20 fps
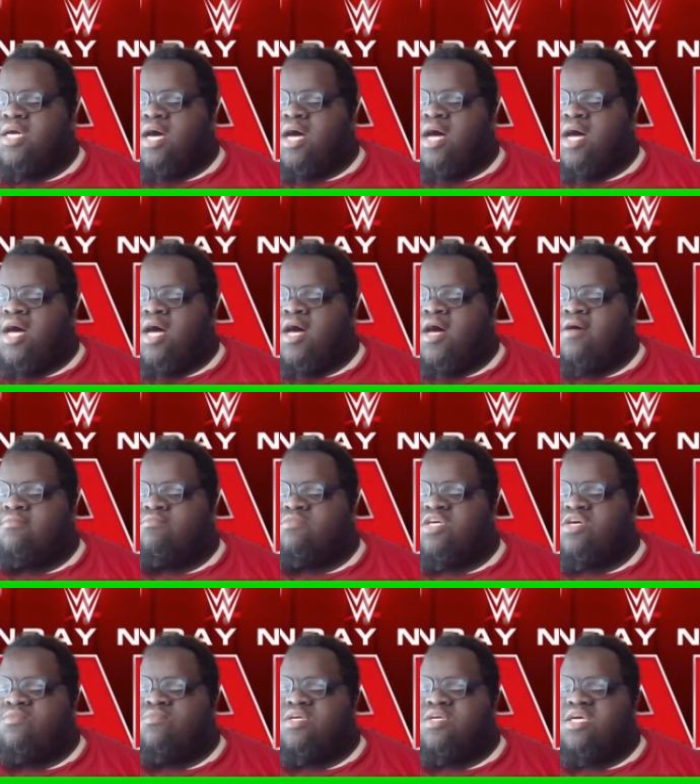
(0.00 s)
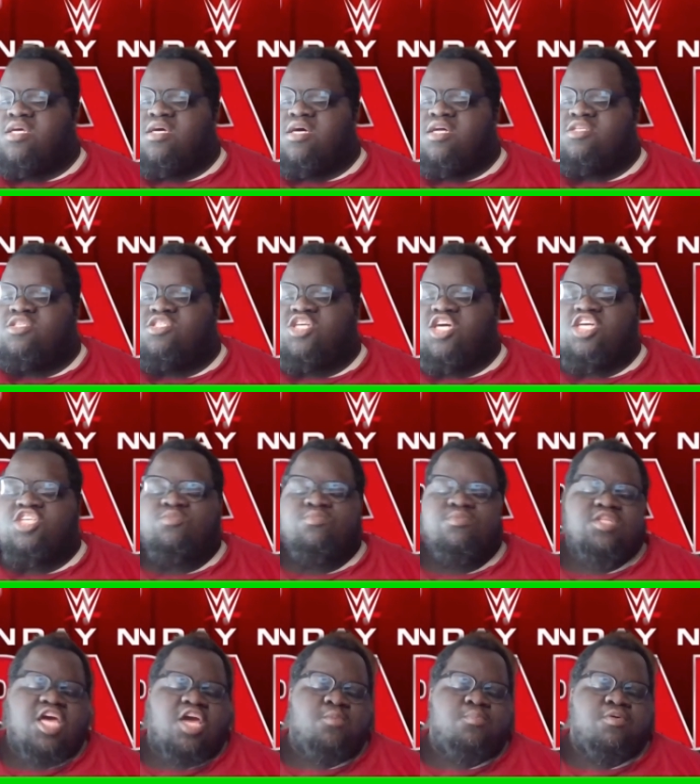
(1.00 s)
Then we get a Judgment
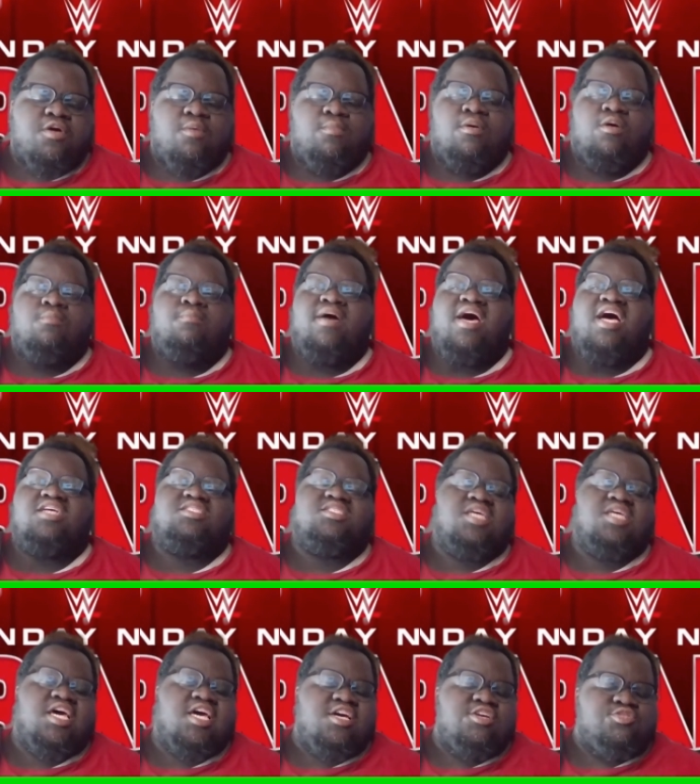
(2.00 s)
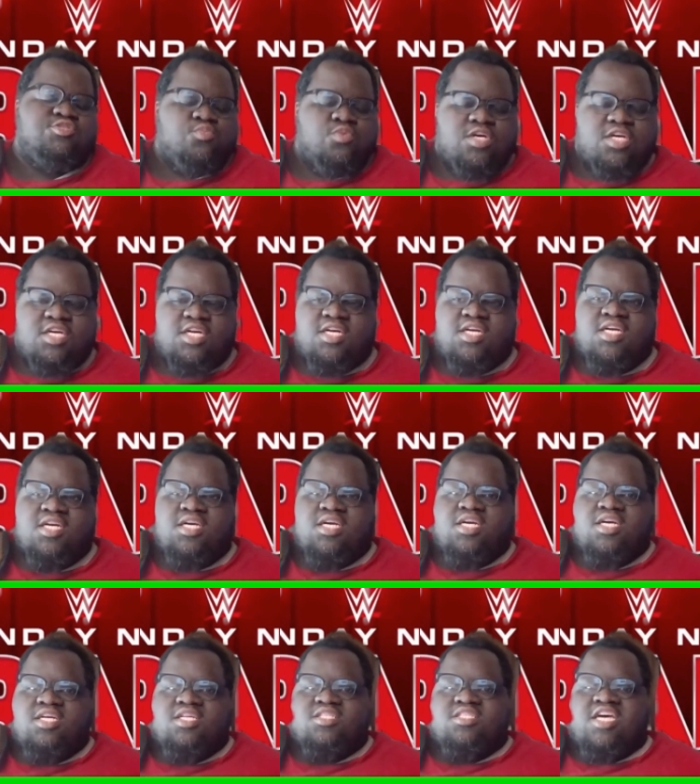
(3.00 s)
Day promo backstage where
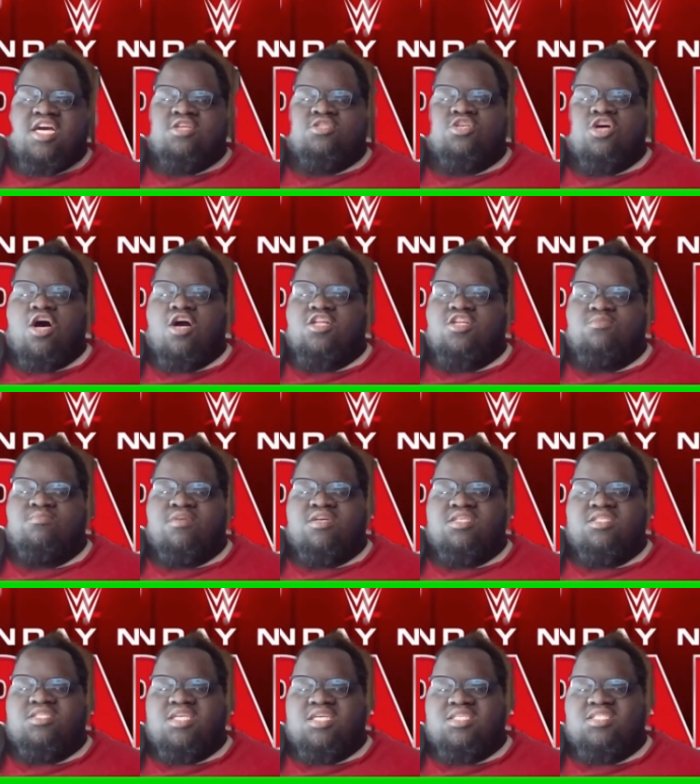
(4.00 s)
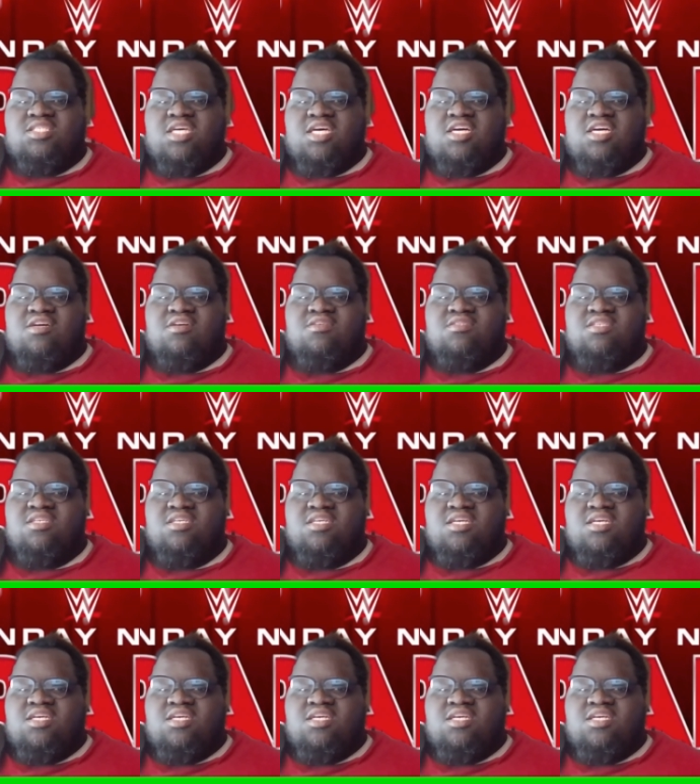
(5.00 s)
they talking amongst themselves,